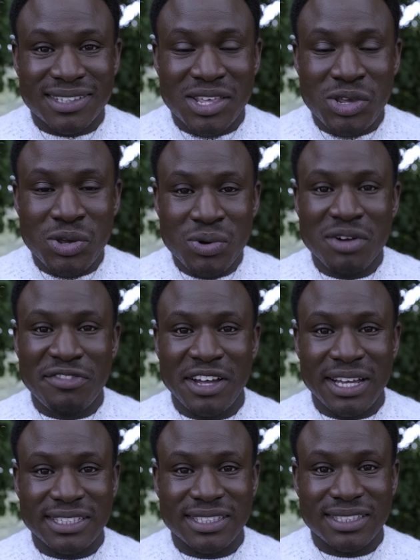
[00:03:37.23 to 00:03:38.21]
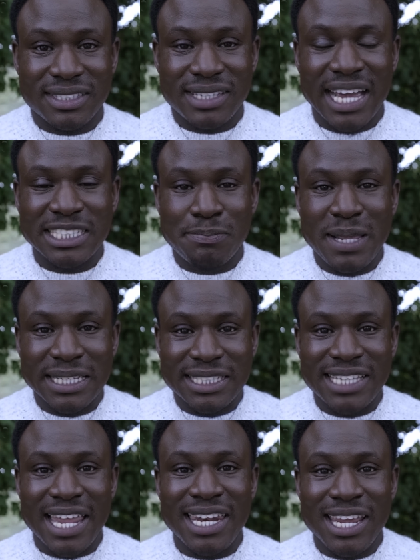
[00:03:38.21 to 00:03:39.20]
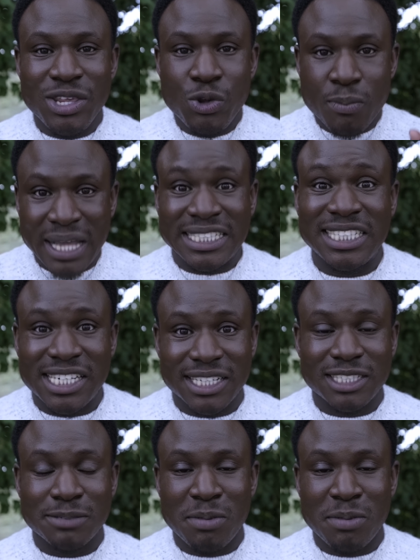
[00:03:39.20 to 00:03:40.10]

the universe has been sending you messages